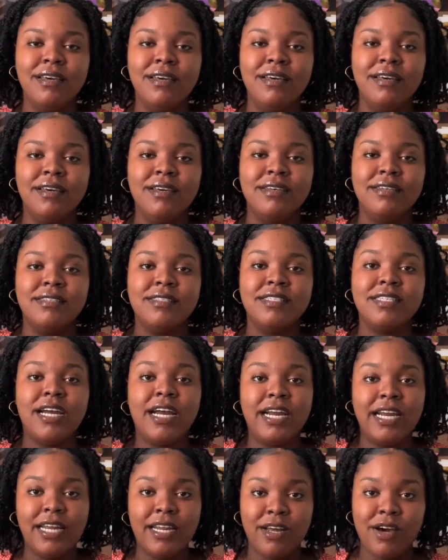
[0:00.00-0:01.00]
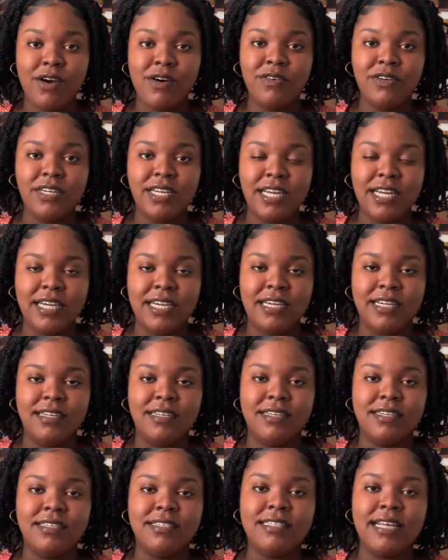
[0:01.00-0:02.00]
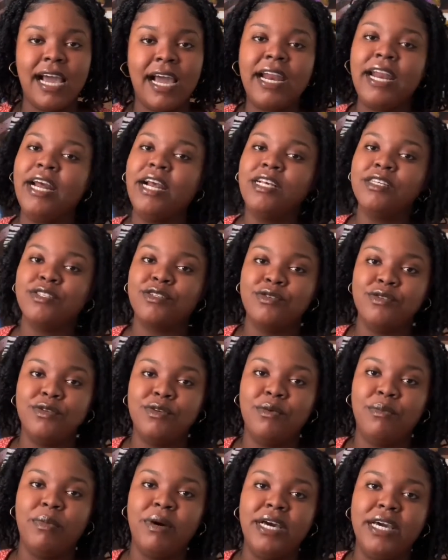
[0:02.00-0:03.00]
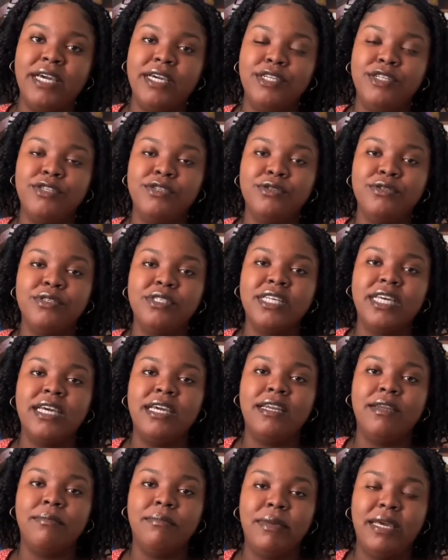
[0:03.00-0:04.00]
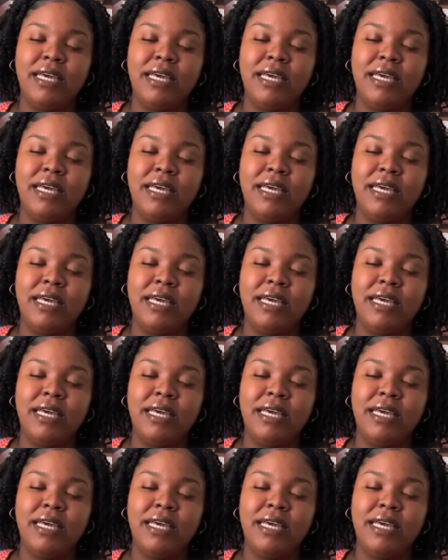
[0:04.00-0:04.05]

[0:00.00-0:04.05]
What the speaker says: started out in secondary school by choosing mainly